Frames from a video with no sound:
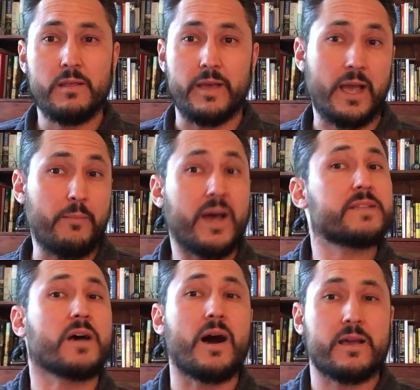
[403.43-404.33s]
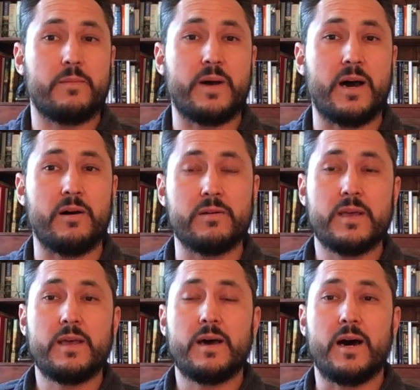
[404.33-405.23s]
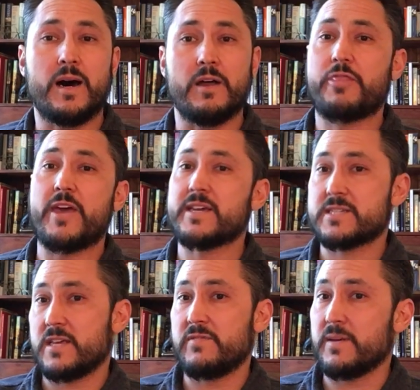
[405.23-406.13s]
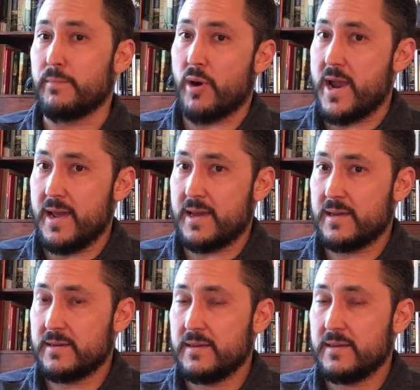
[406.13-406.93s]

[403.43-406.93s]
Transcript: Like I might talk about Thanksgiving break.